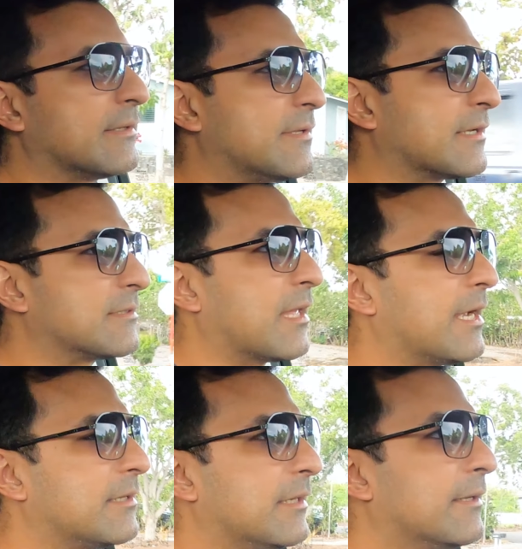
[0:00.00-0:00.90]
86,
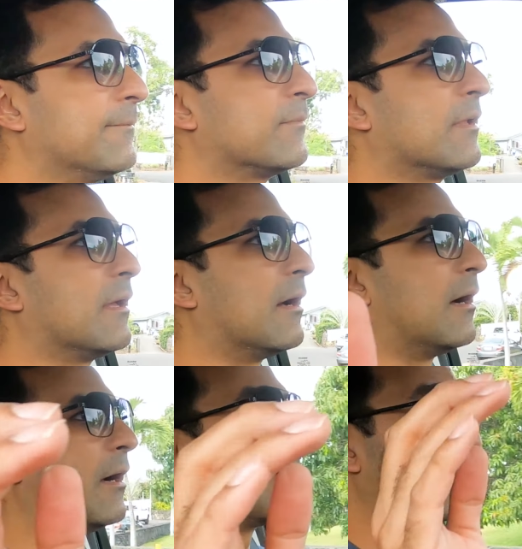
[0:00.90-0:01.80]
90.
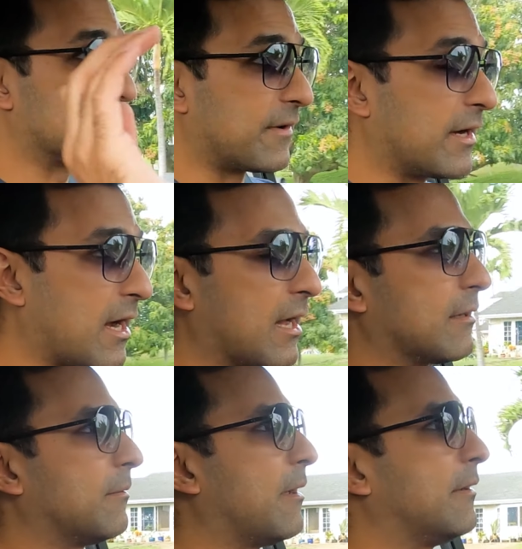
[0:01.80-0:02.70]
It was very
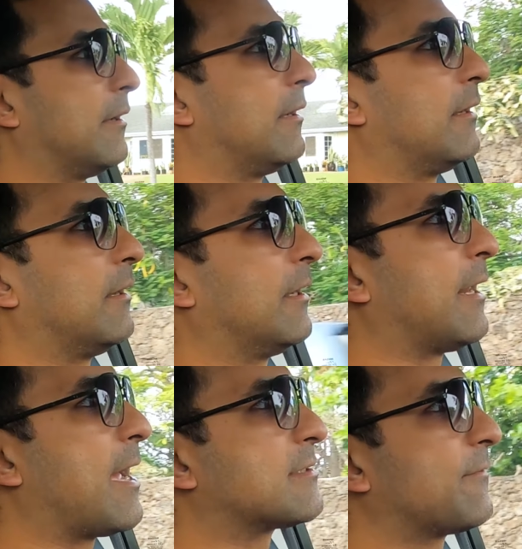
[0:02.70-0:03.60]
hot.
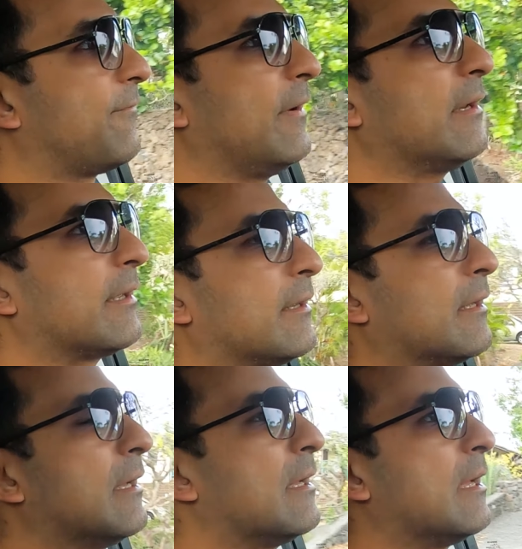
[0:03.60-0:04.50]
It has a
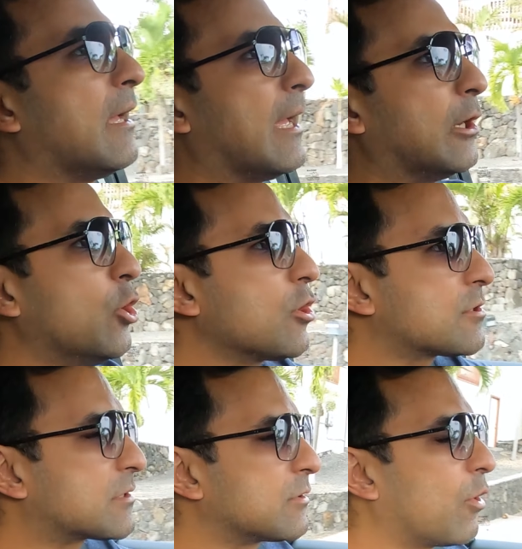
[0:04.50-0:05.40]
feeling and looks